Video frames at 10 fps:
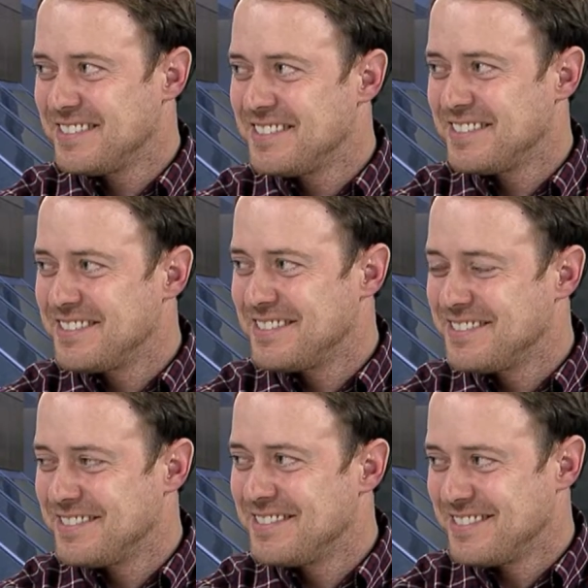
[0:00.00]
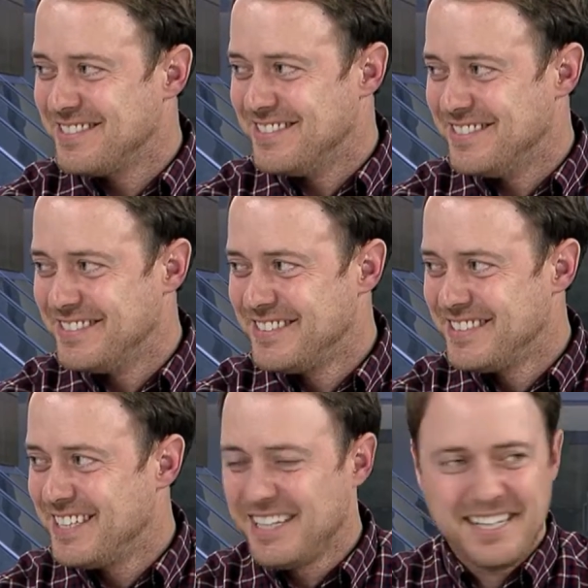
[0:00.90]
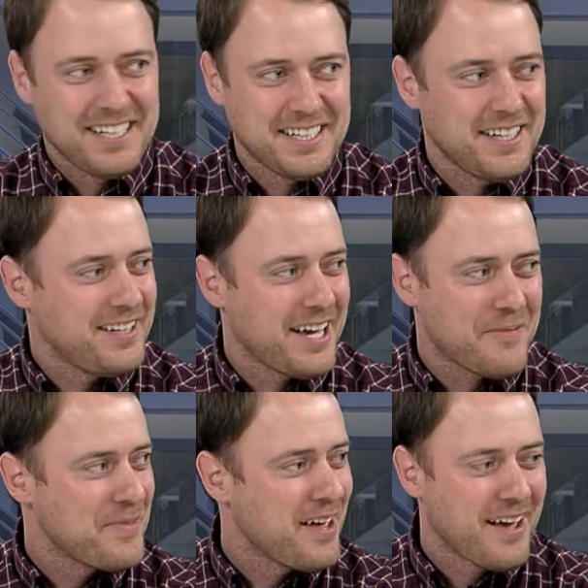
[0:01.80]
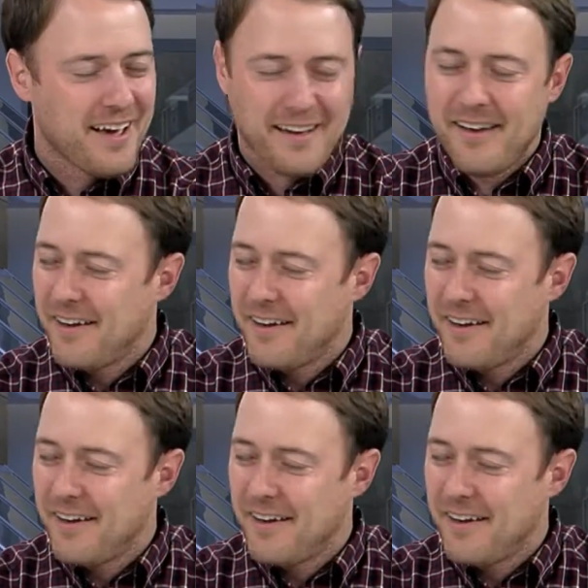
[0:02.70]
one did that. Mm -hmm see what they actually yes. and then the